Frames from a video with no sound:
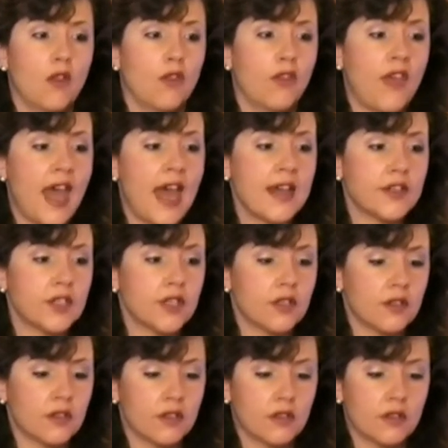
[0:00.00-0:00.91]

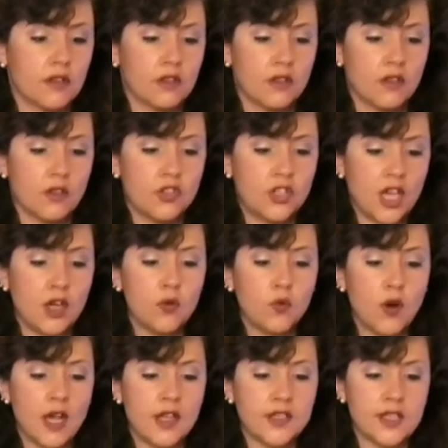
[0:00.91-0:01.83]
that
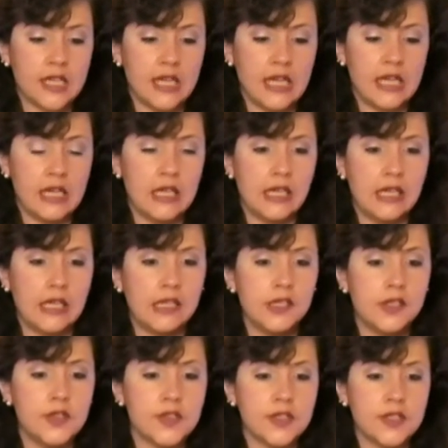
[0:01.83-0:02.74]
generosity
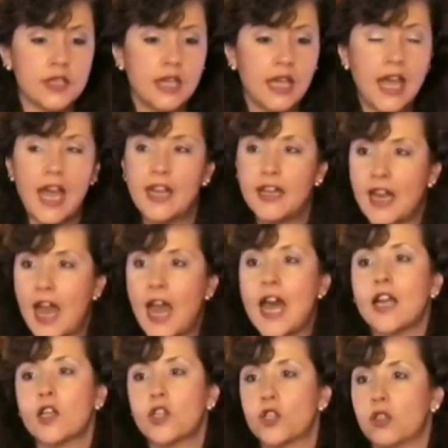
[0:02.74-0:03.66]
is an
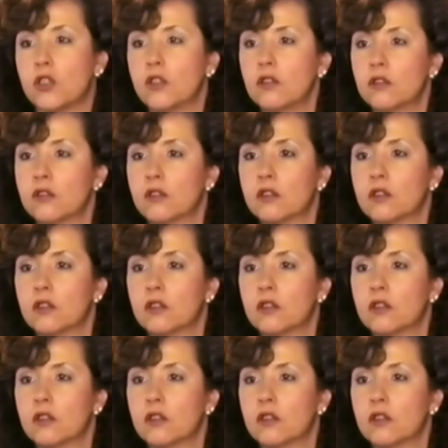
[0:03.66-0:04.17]
action